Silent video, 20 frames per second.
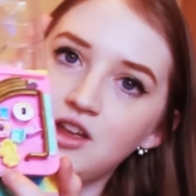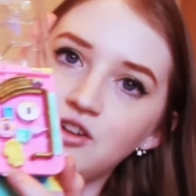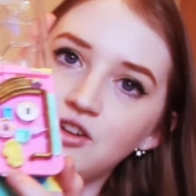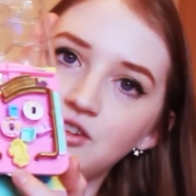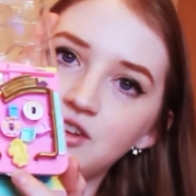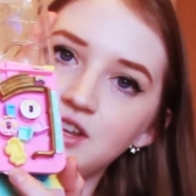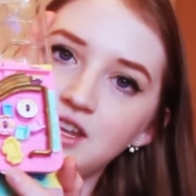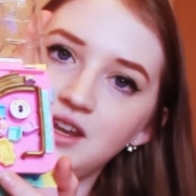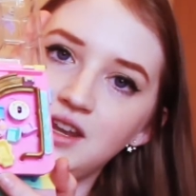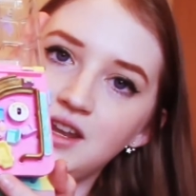your
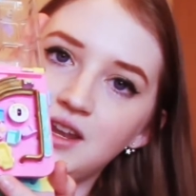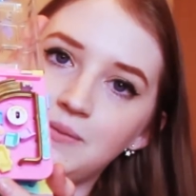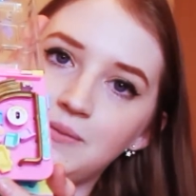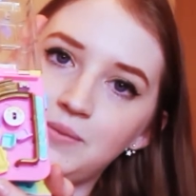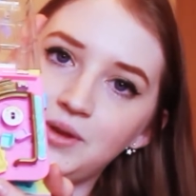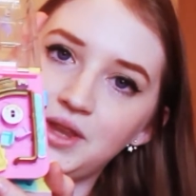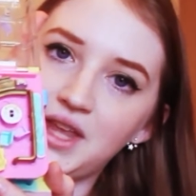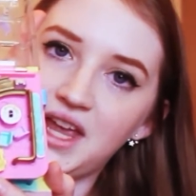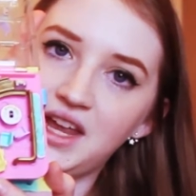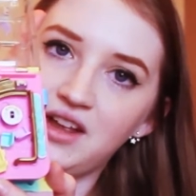kid can
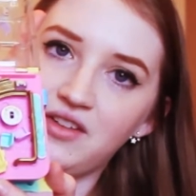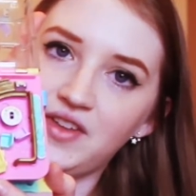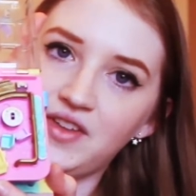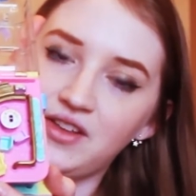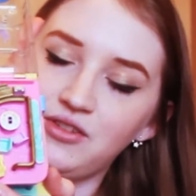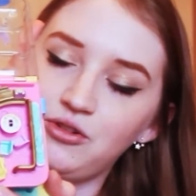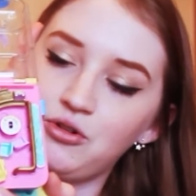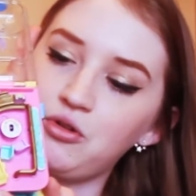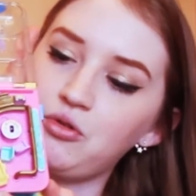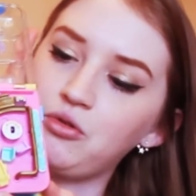play on that
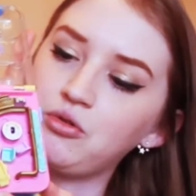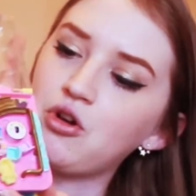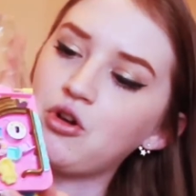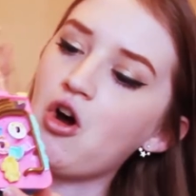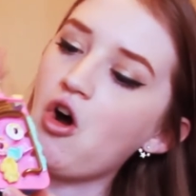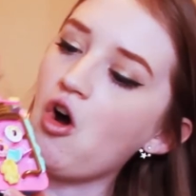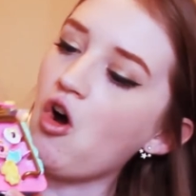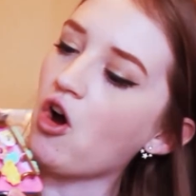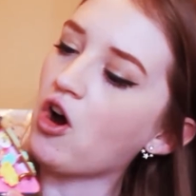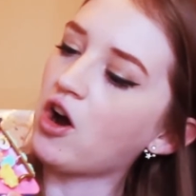little
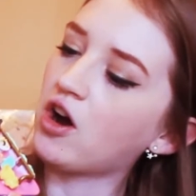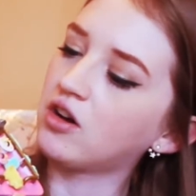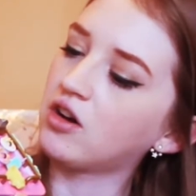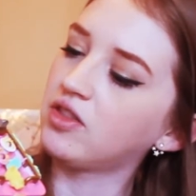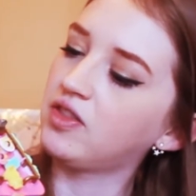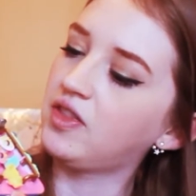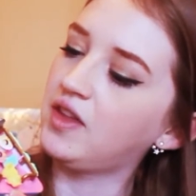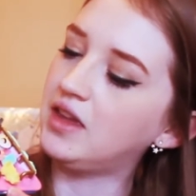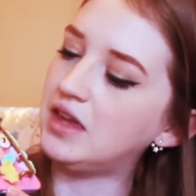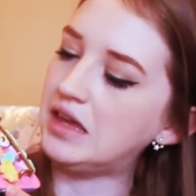car
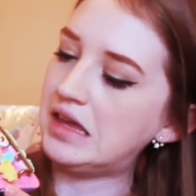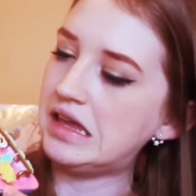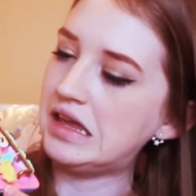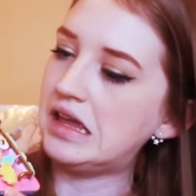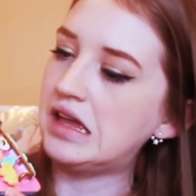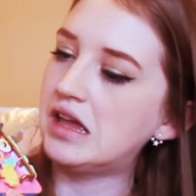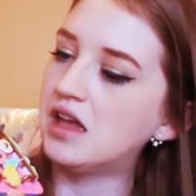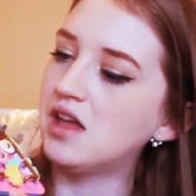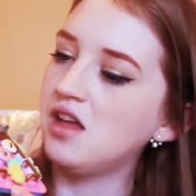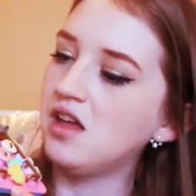thingy,
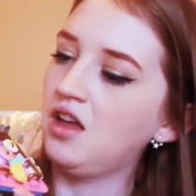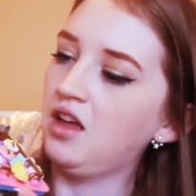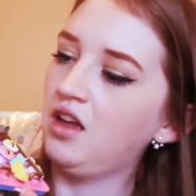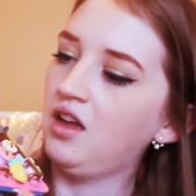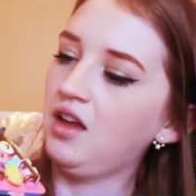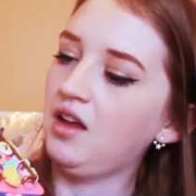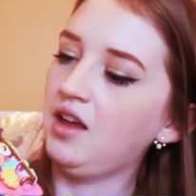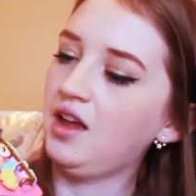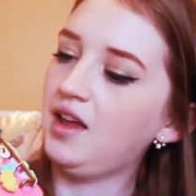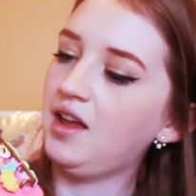
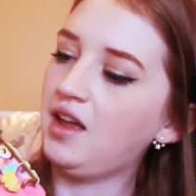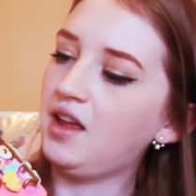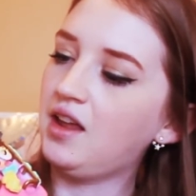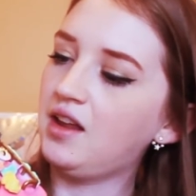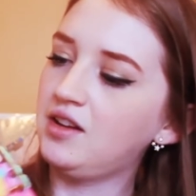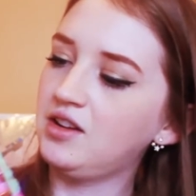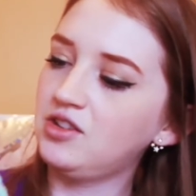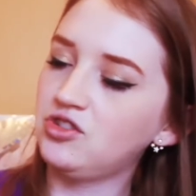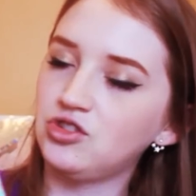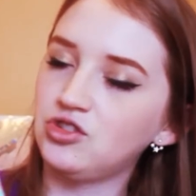
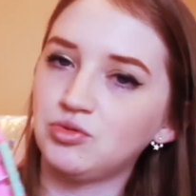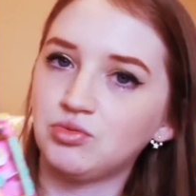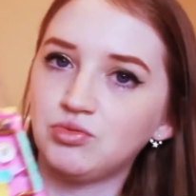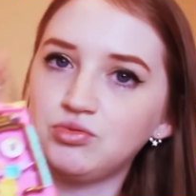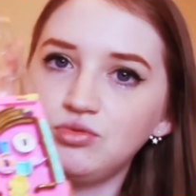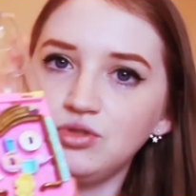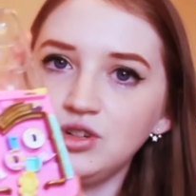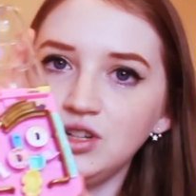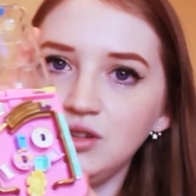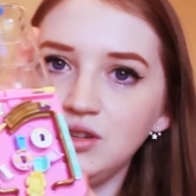and it's just
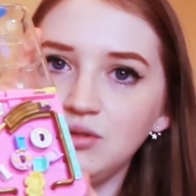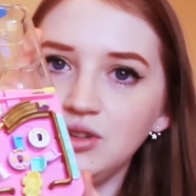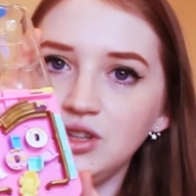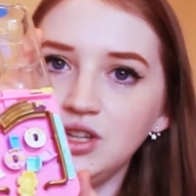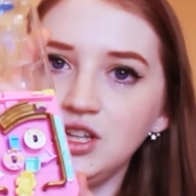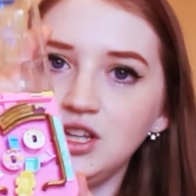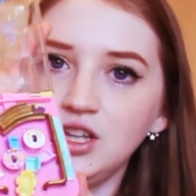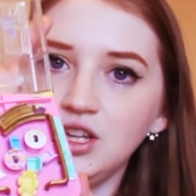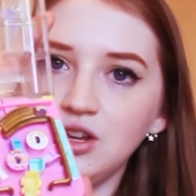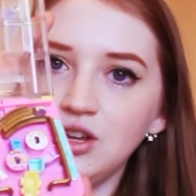really, really
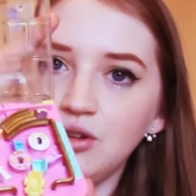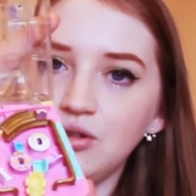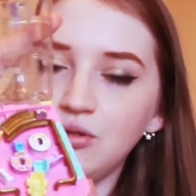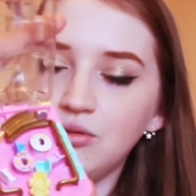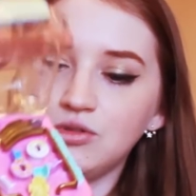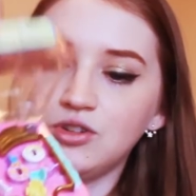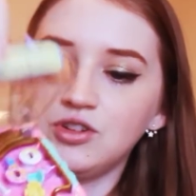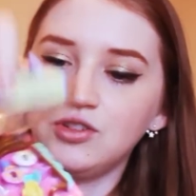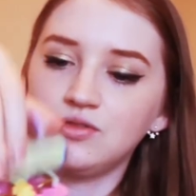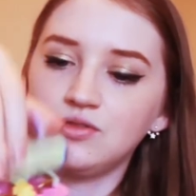
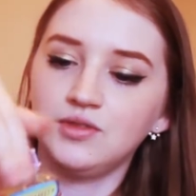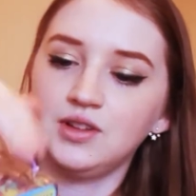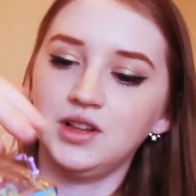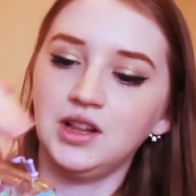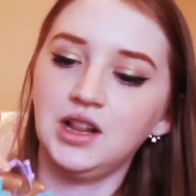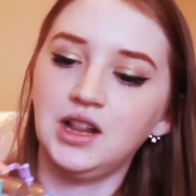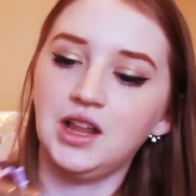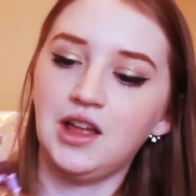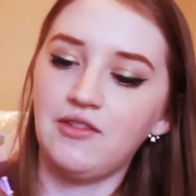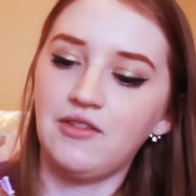cute.
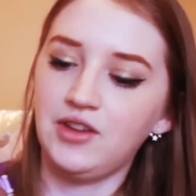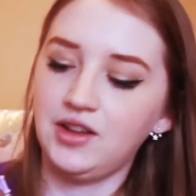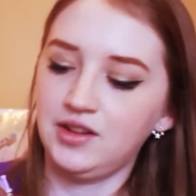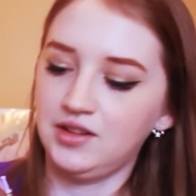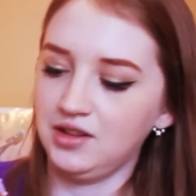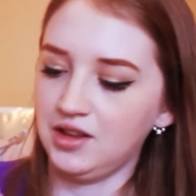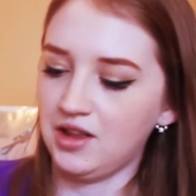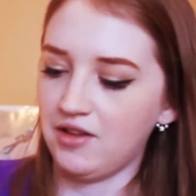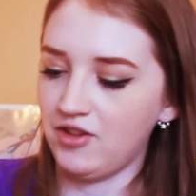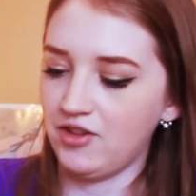Love
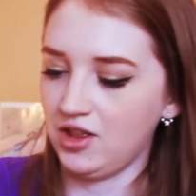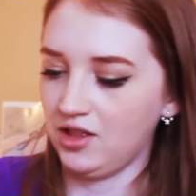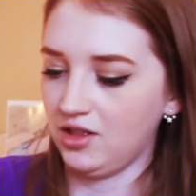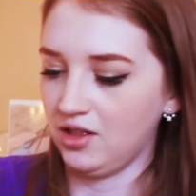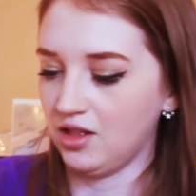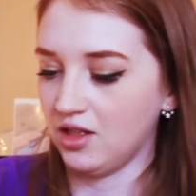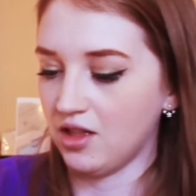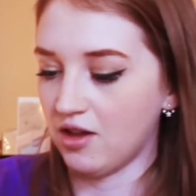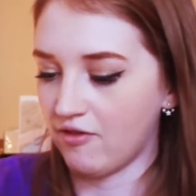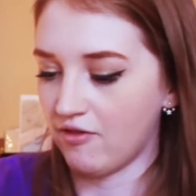it, love it,
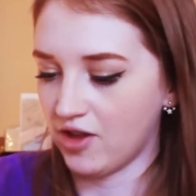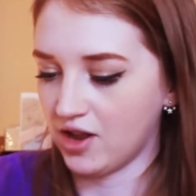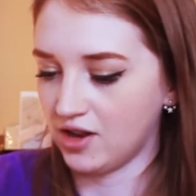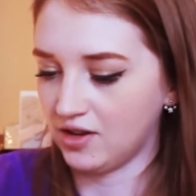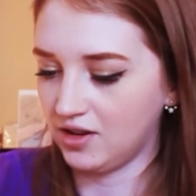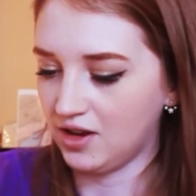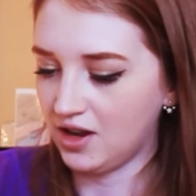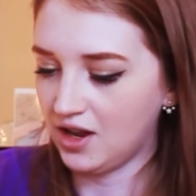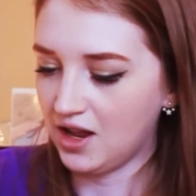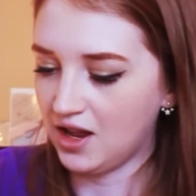love it.
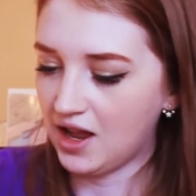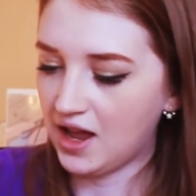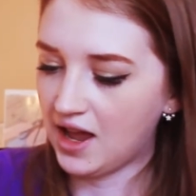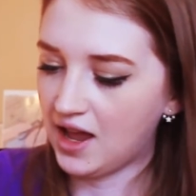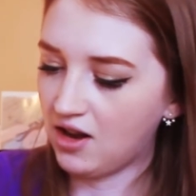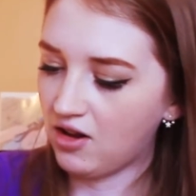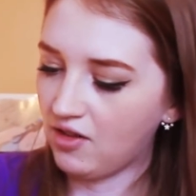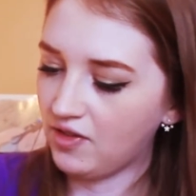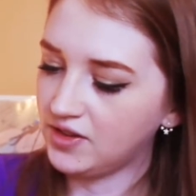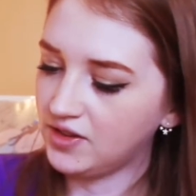
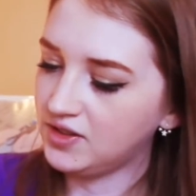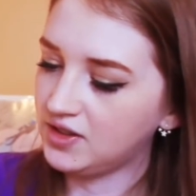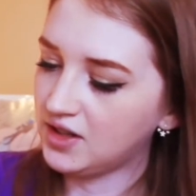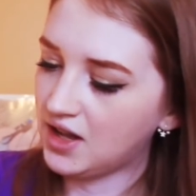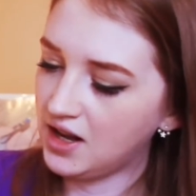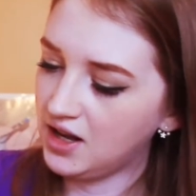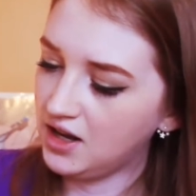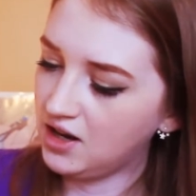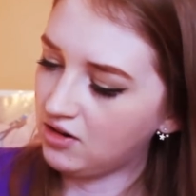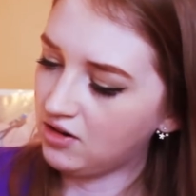And on the
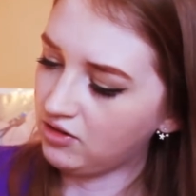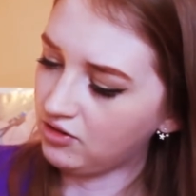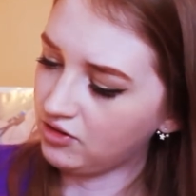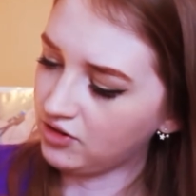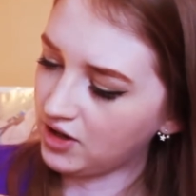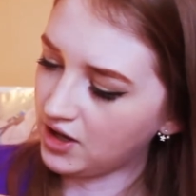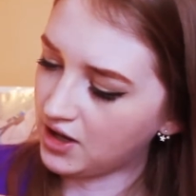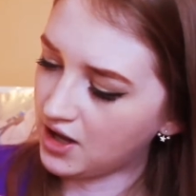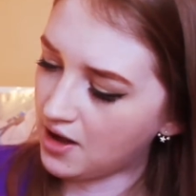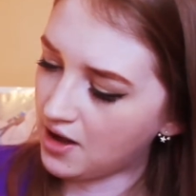side here there's
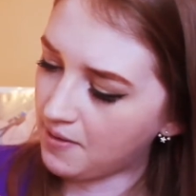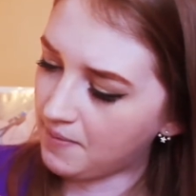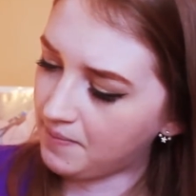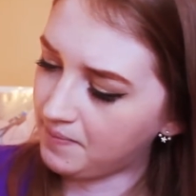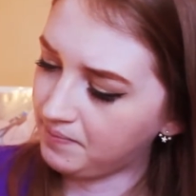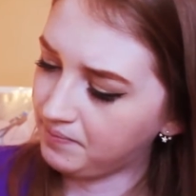like an